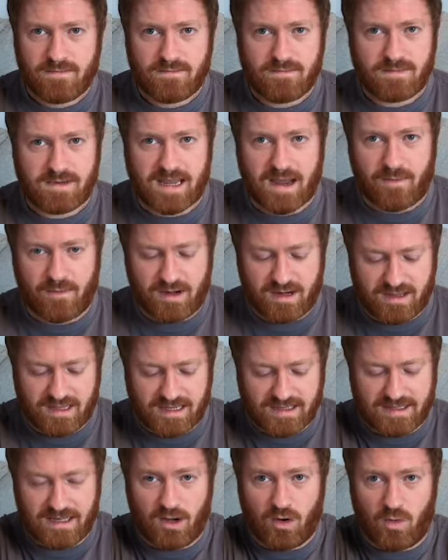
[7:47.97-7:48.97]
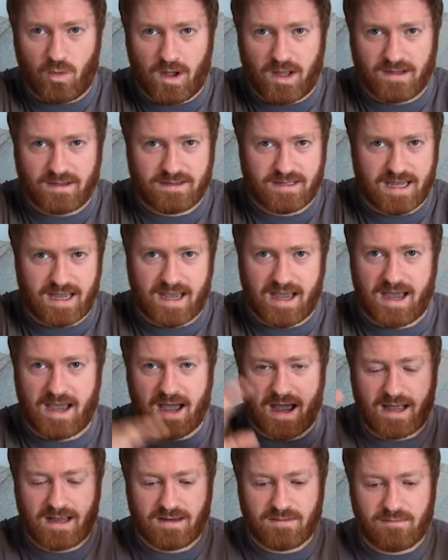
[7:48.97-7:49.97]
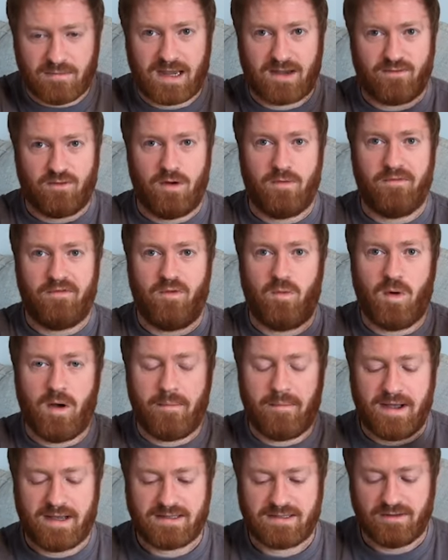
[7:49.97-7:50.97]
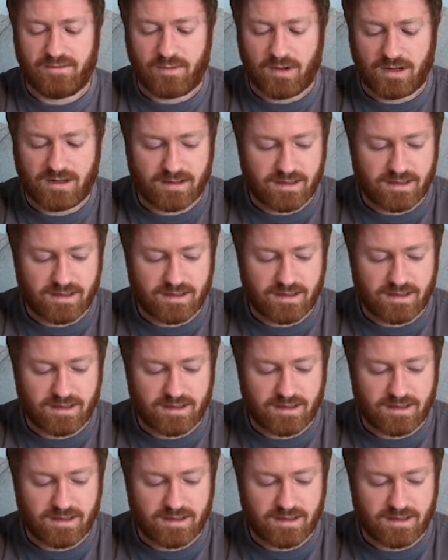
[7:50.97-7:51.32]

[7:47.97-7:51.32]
get rid of these little ones here and make room for one massive one.